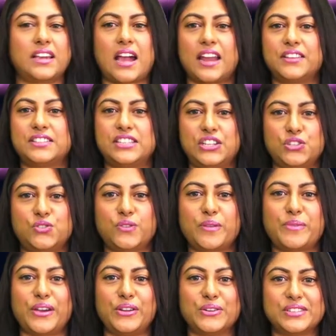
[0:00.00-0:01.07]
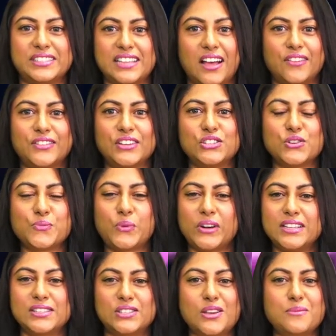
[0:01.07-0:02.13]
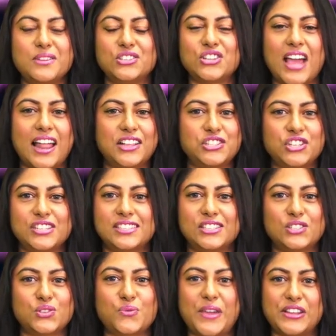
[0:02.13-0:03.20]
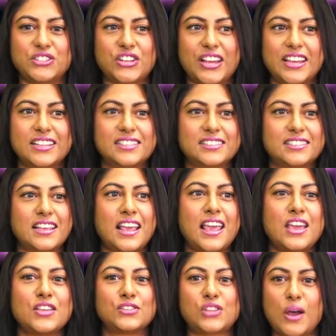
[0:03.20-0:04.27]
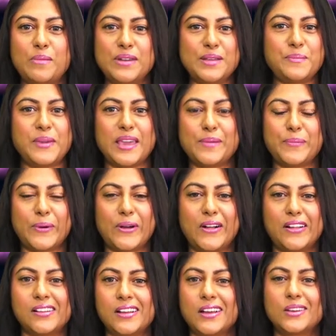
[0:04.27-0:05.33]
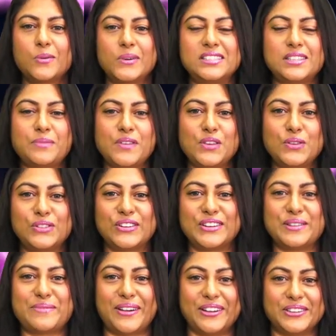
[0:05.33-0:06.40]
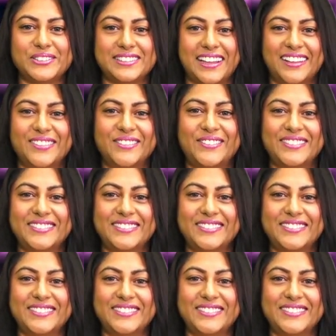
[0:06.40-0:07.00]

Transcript: kind of teach you about yourself? Because you're put in so many challenging situations, so many people. What's something you learned about yourself?